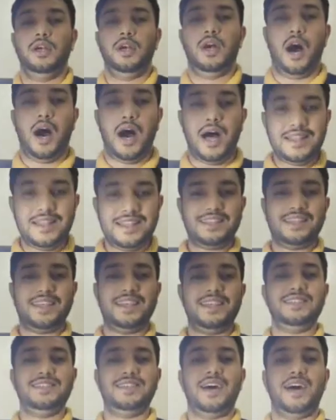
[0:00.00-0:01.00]
All the
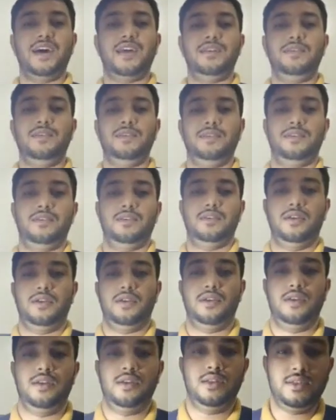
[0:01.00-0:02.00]
things are
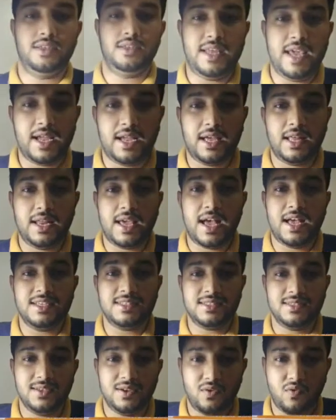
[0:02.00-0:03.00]
taken
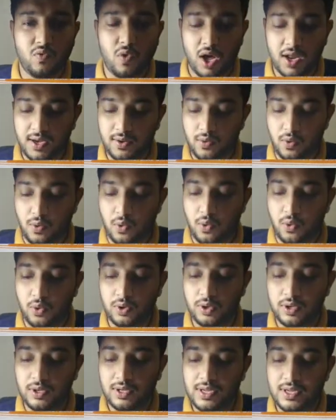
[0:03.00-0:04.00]
as one
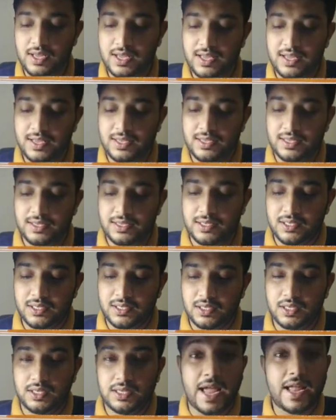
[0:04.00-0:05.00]
whole.
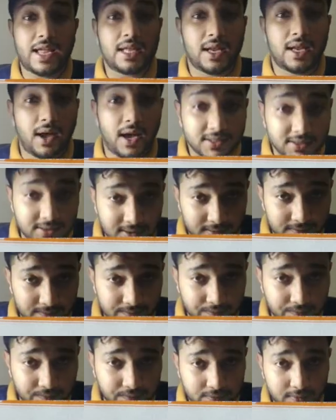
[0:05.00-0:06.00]
Like class,
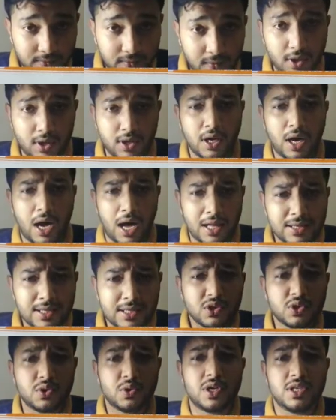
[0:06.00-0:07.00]
all the
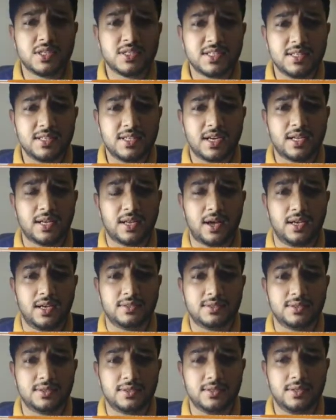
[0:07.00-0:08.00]
students in the
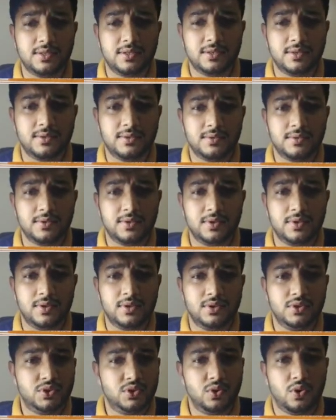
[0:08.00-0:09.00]
class.
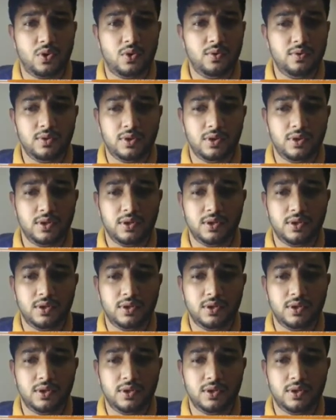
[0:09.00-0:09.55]
So